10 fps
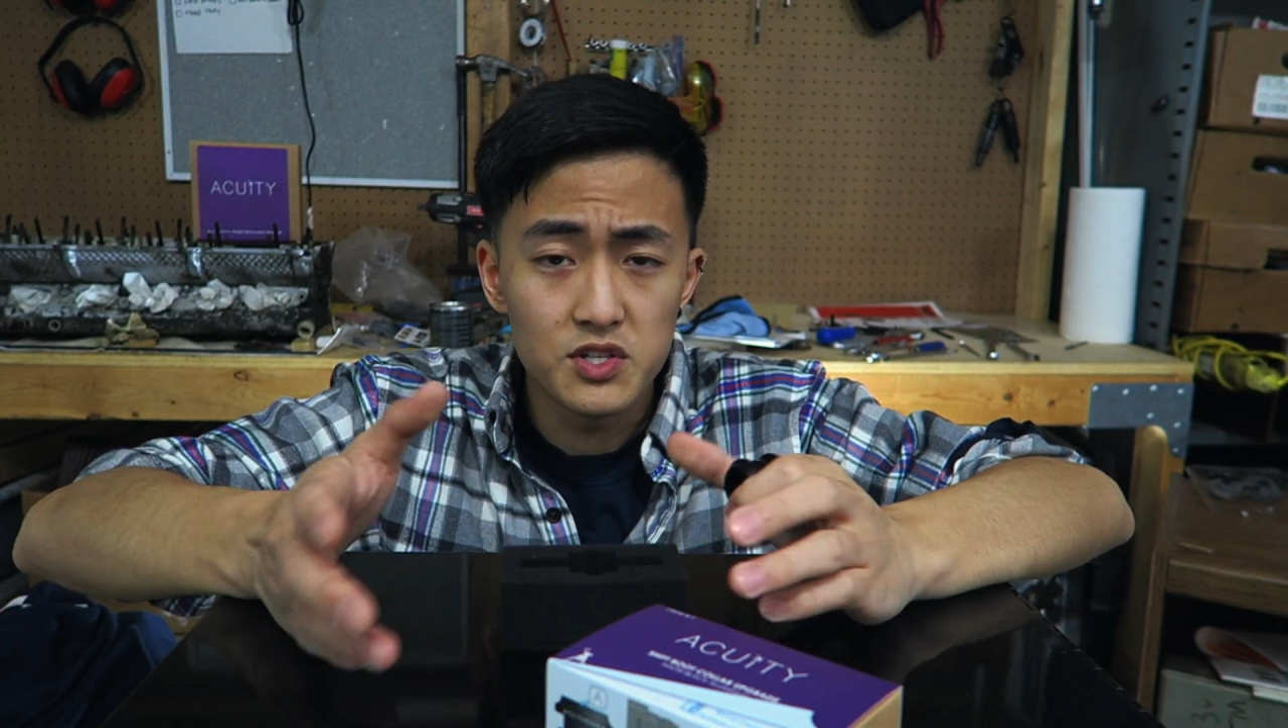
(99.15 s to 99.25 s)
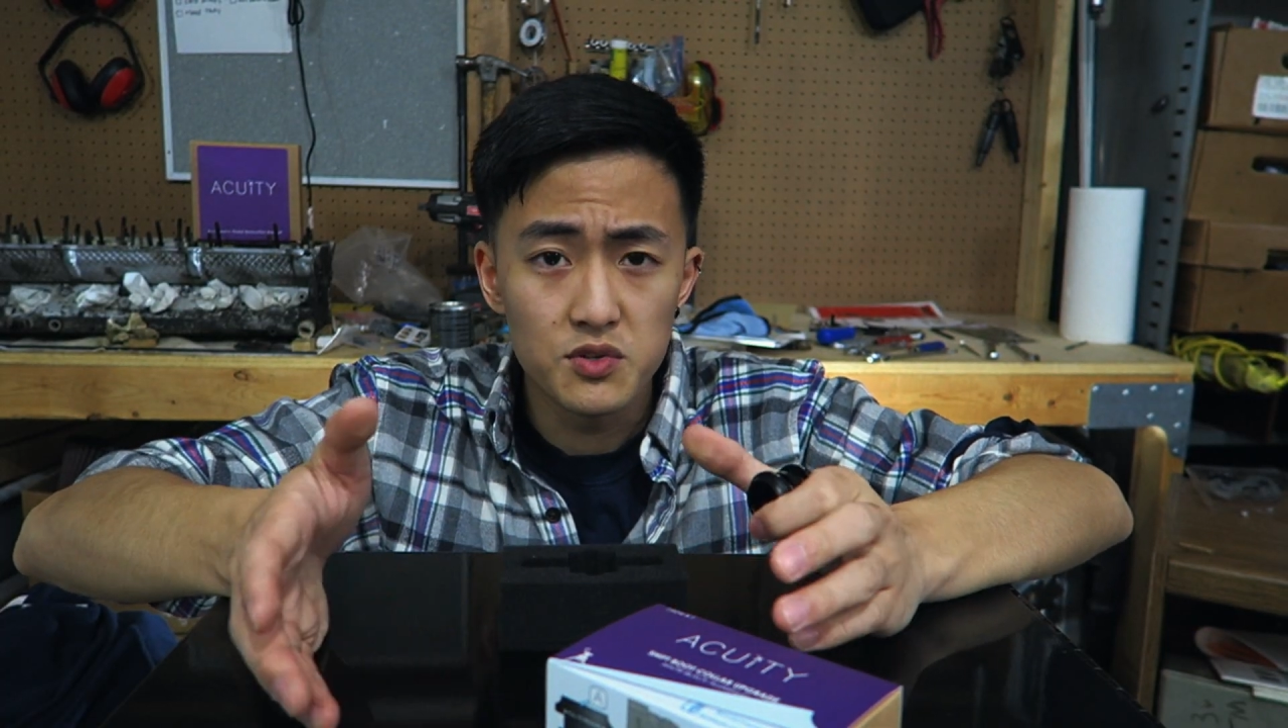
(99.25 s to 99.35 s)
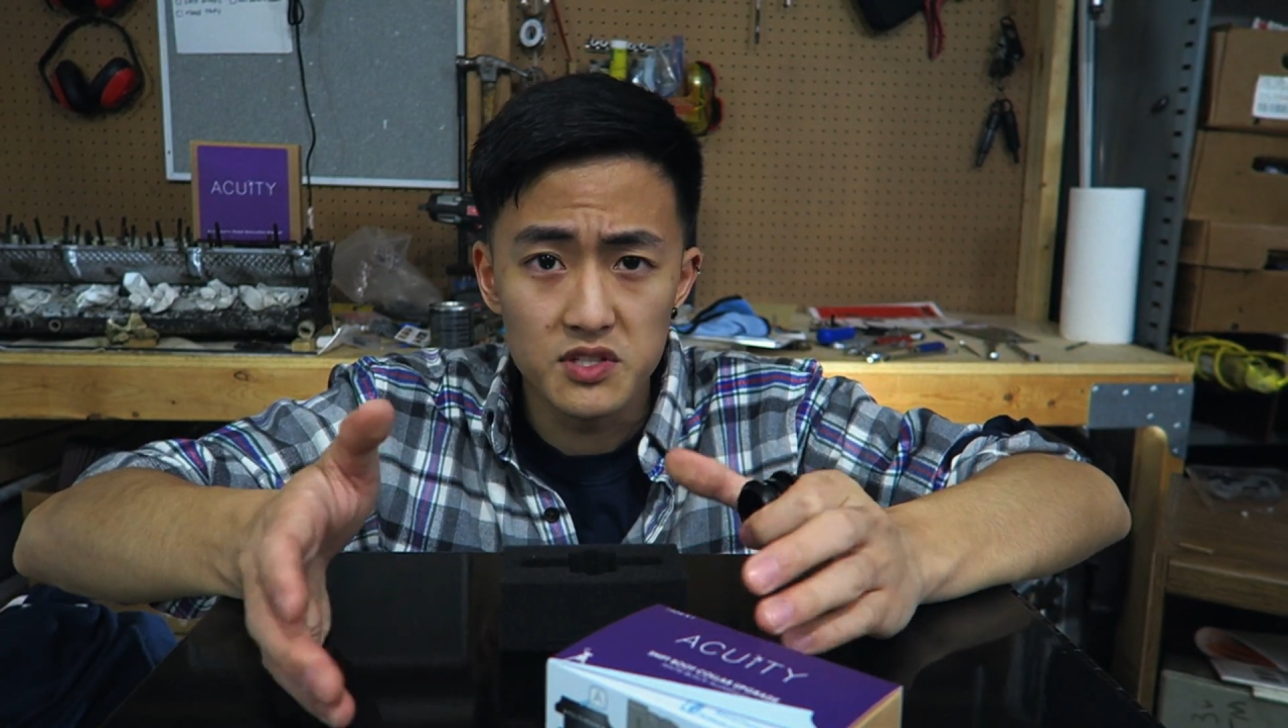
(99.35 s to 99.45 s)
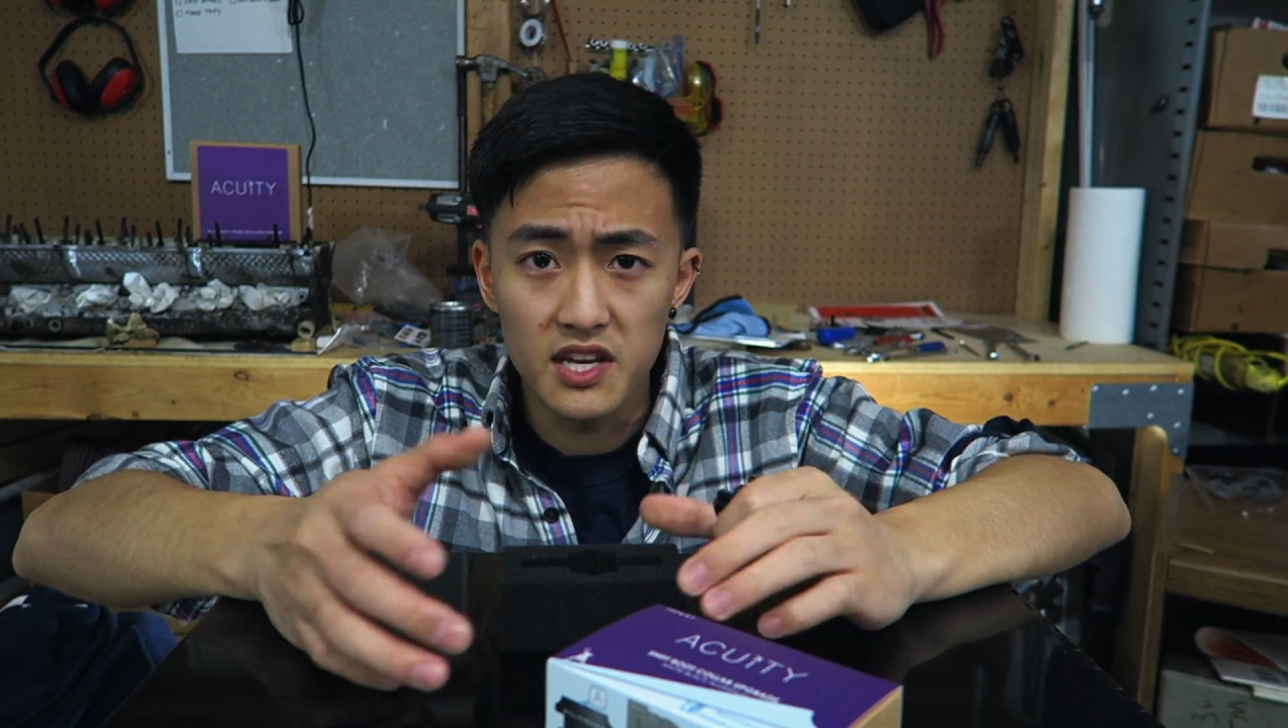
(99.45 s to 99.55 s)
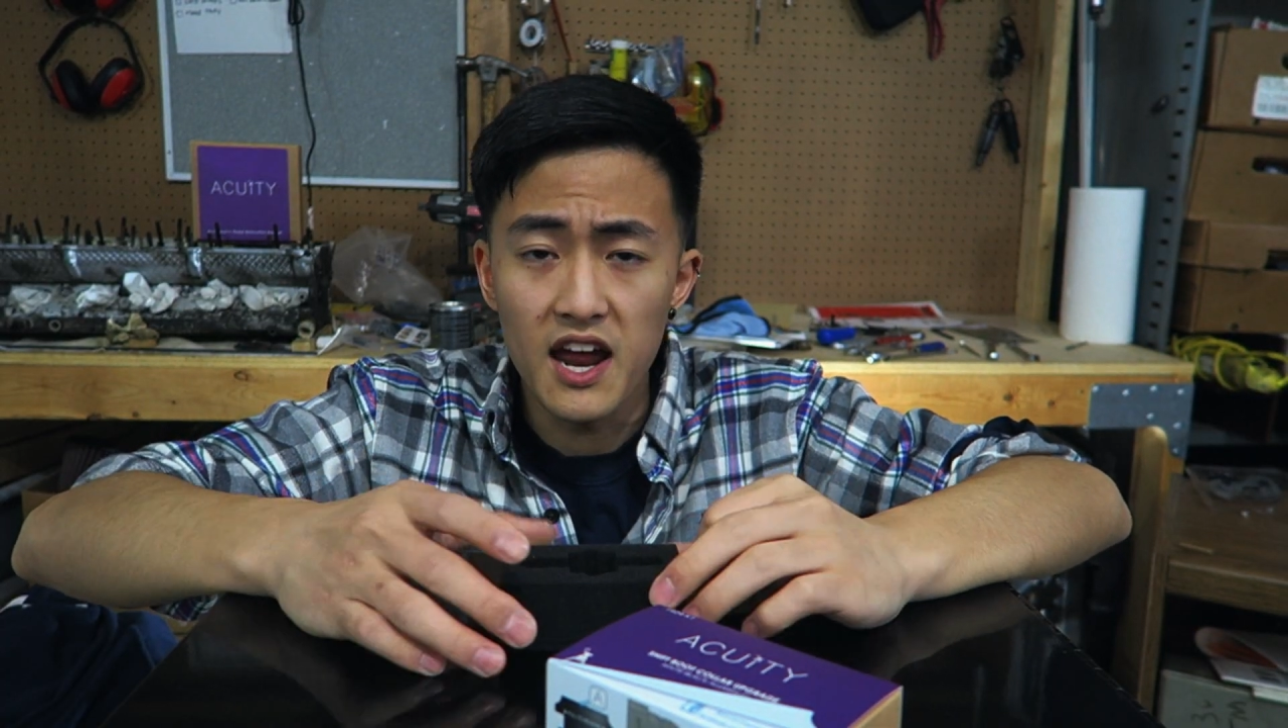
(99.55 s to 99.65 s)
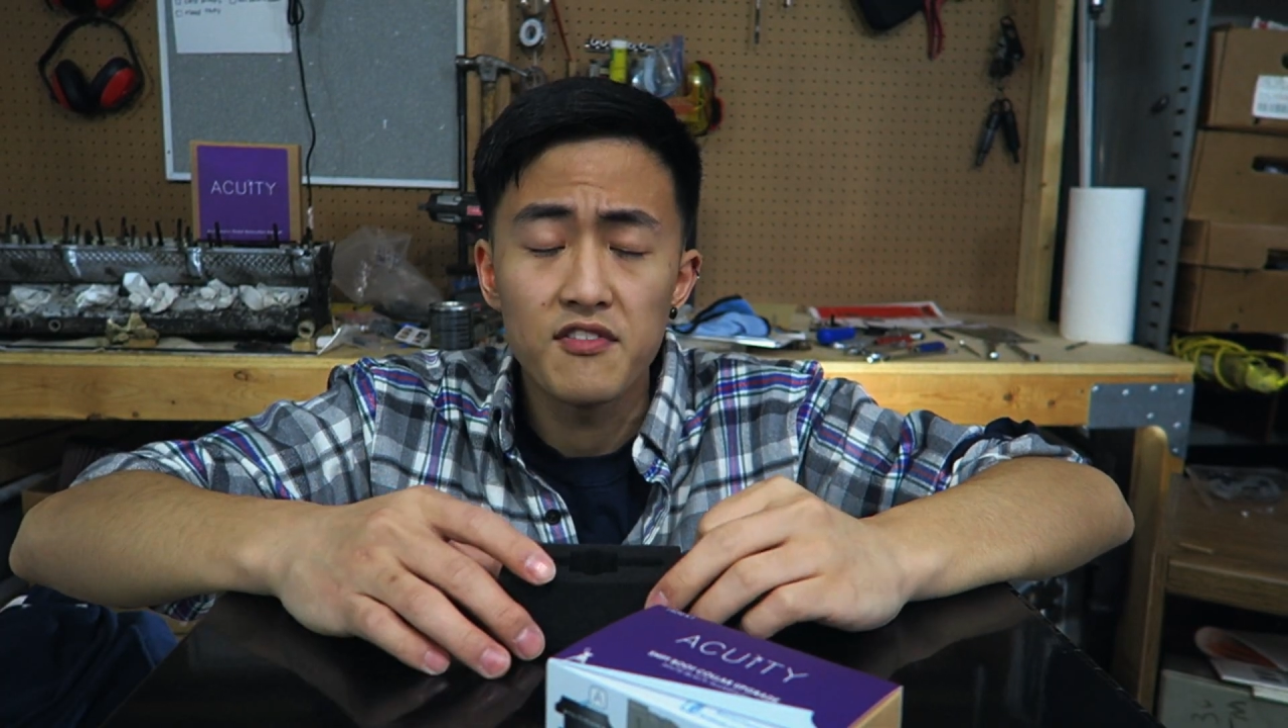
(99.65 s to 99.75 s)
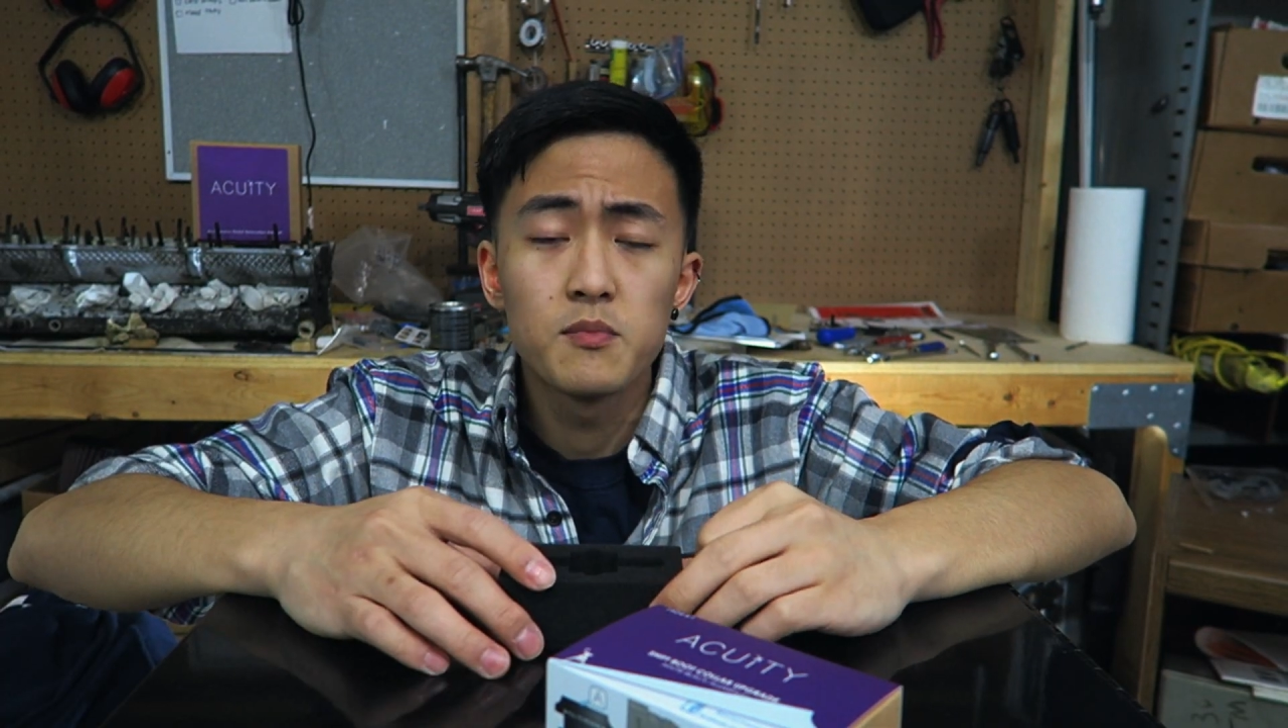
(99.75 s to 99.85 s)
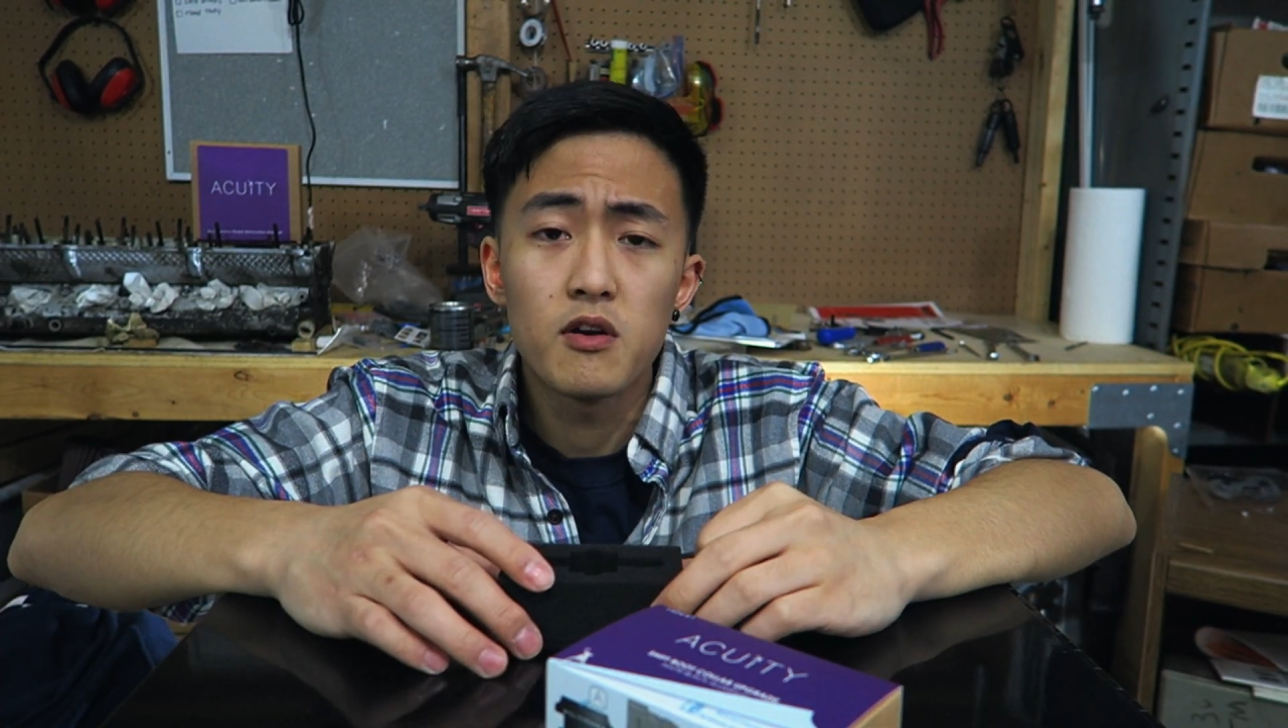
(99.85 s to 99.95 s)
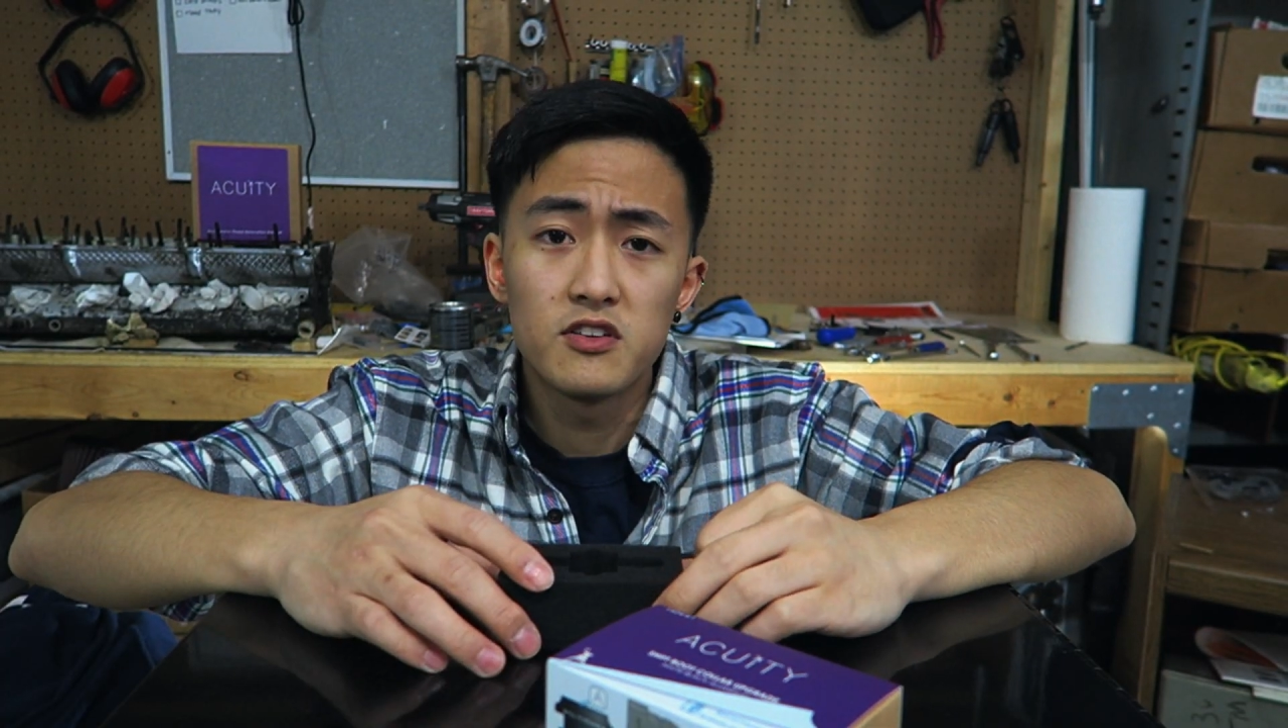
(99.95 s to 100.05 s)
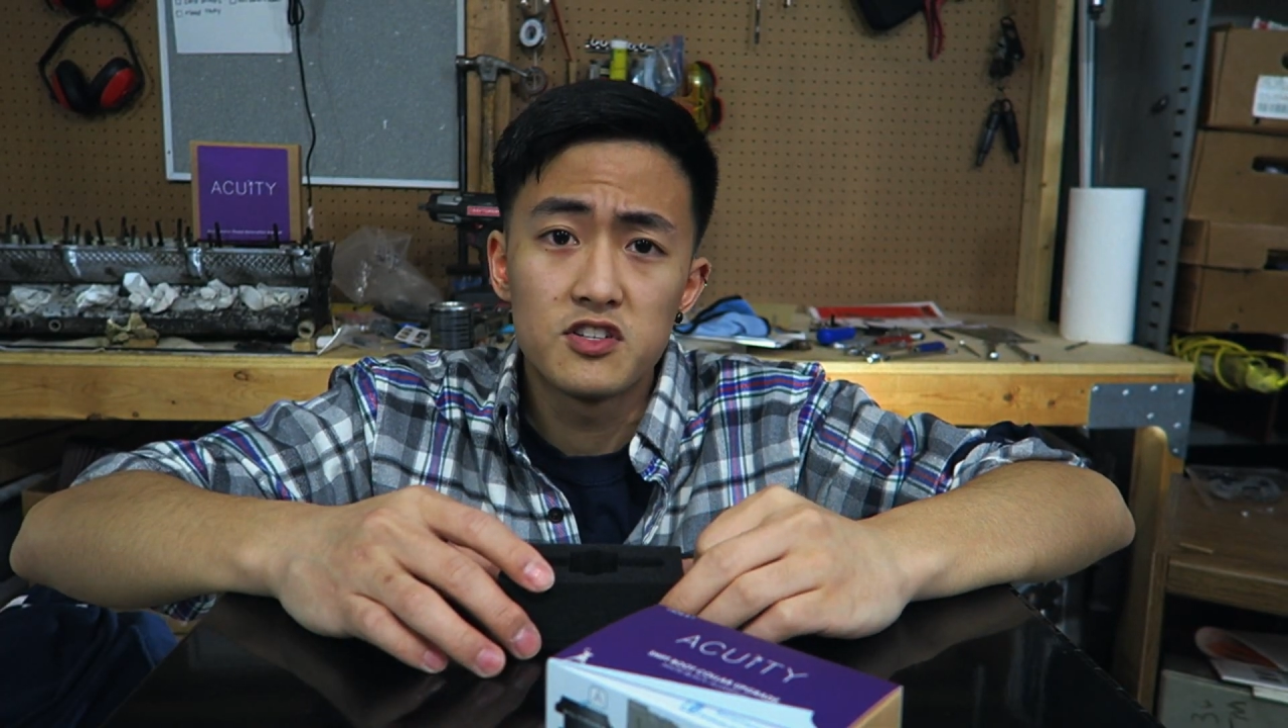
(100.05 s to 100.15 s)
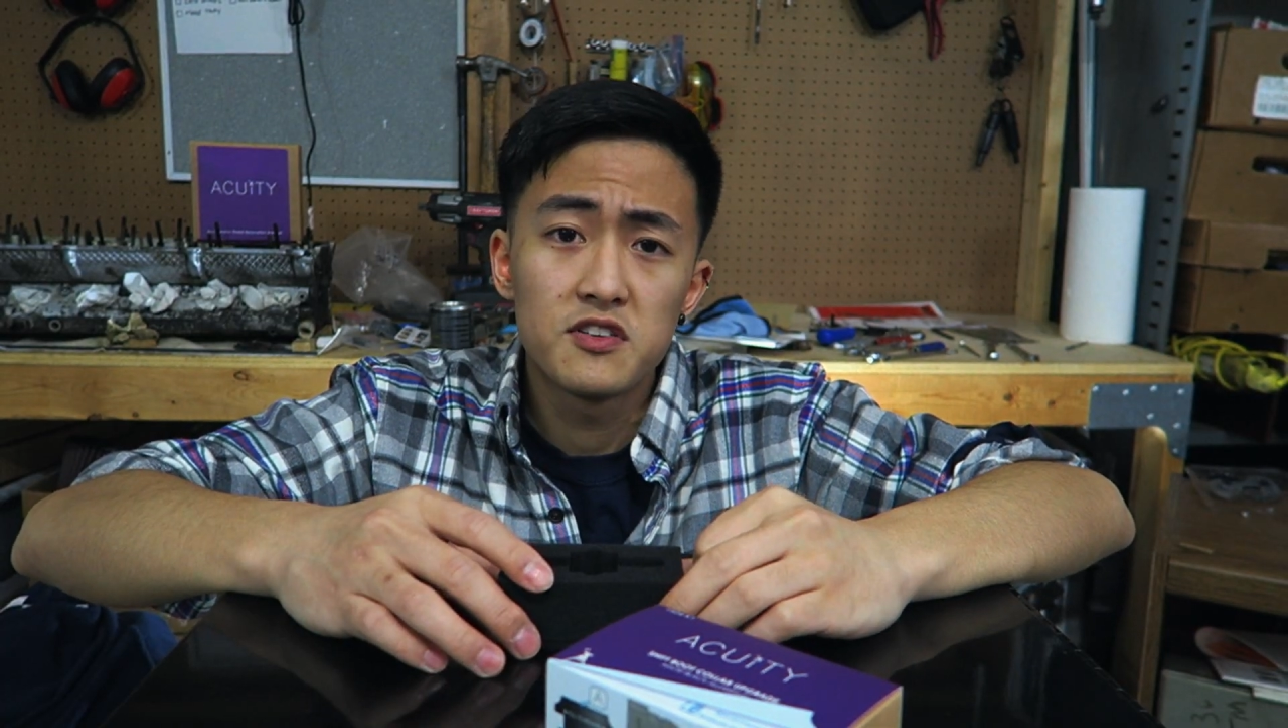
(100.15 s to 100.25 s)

choosing an aftermarket